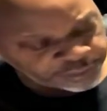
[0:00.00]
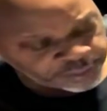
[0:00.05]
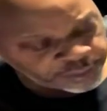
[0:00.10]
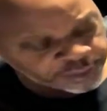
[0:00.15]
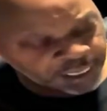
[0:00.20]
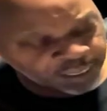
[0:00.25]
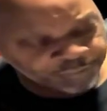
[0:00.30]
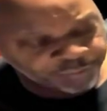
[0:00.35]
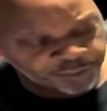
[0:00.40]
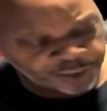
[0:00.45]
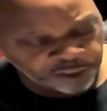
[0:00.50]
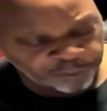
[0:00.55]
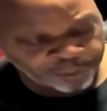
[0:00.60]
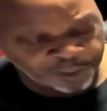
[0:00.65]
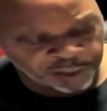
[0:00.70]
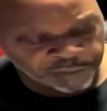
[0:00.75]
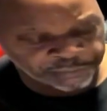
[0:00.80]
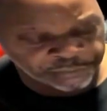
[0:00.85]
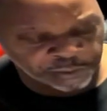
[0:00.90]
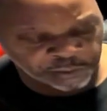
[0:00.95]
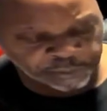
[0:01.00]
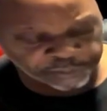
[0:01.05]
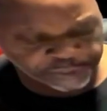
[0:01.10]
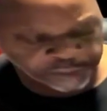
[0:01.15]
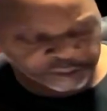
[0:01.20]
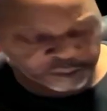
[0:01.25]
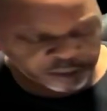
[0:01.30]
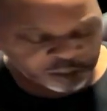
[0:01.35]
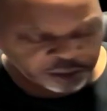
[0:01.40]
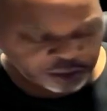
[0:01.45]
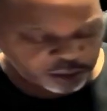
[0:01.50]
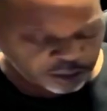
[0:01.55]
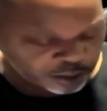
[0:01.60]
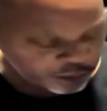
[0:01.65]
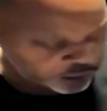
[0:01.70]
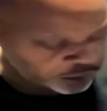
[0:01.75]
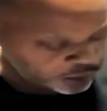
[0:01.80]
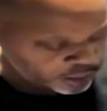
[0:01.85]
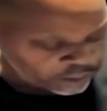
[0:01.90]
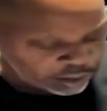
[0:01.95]
lavalier microphones.
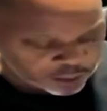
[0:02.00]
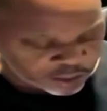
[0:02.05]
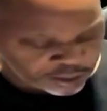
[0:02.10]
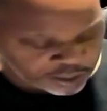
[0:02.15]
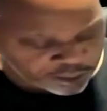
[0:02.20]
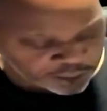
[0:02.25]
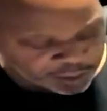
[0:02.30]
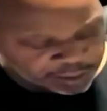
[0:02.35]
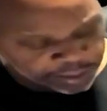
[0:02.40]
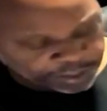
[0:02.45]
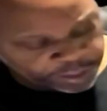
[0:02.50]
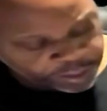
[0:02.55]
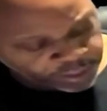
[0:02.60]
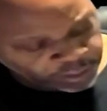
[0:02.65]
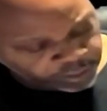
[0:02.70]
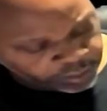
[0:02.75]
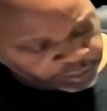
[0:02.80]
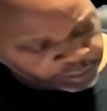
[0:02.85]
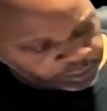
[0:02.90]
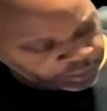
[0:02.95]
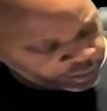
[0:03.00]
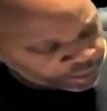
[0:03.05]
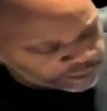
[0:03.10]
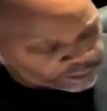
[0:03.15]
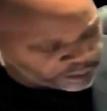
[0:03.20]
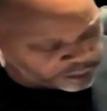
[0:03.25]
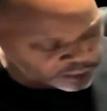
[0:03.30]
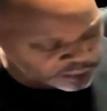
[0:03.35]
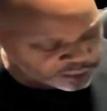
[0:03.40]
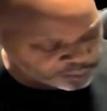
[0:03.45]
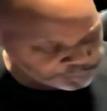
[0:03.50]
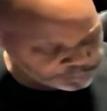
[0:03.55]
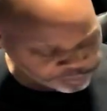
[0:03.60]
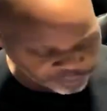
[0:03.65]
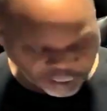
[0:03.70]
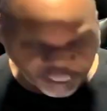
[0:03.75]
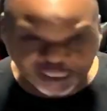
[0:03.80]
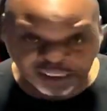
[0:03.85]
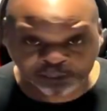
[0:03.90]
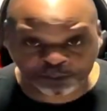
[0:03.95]
And
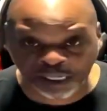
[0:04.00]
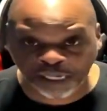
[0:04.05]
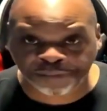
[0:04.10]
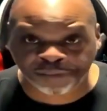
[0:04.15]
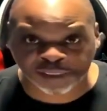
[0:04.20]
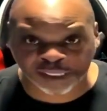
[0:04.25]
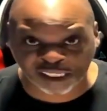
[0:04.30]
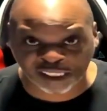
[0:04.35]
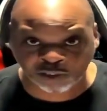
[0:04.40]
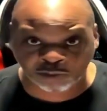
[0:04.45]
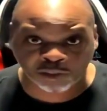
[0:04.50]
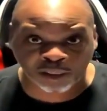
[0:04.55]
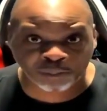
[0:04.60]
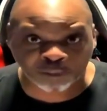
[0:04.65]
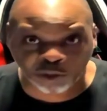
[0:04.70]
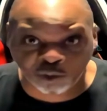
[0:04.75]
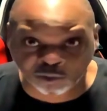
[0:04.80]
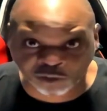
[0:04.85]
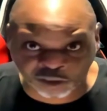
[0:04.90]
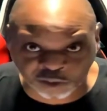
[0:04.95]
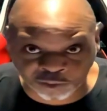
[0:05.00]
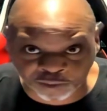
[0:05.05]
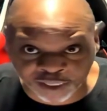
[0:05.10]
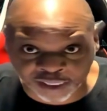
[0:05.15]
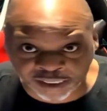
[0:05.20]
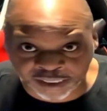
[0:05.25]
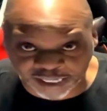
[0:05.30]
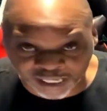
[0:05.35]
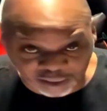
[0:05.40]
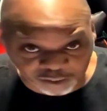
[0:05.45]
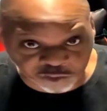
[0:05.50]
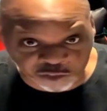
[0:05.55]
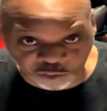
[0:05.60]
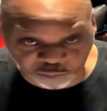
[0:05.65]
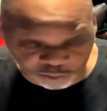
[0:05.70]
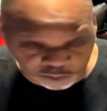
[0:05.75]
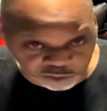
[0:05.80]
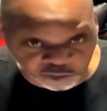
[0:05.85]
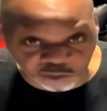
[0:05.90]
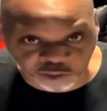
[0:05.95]
as a matter of fact, that's what I'm using right now to
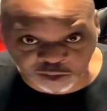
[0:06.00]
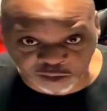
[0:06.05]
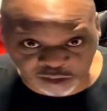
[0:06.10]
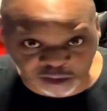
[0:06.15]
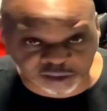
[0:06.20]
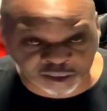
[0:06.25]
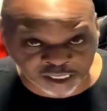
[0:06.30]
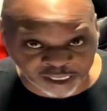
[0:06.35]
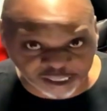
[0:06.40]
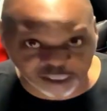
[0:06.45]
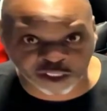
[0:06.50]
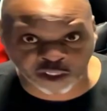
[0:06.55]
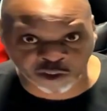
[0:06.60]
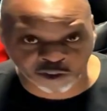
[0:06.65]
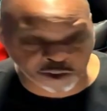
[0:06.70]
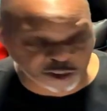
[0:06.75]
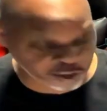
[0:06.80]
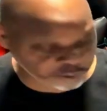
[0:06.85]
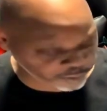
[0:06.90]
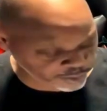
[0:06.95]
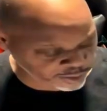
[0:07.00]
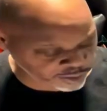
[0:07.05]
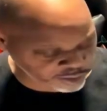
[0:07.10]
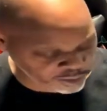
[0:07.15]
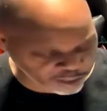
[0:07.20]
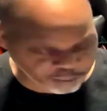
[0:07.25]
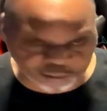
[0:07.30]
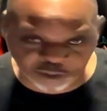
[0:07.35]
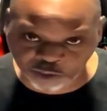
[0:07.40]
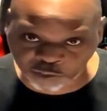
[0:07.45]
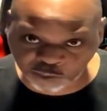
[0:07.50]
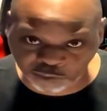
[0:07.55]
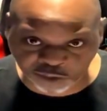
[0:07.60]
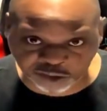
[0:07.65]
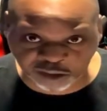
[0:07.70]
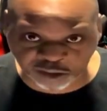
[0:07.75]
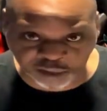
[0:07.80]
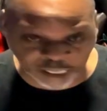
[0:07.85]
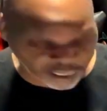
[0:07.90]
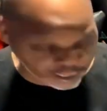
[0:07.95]
record this audio on. Right here, I'm using,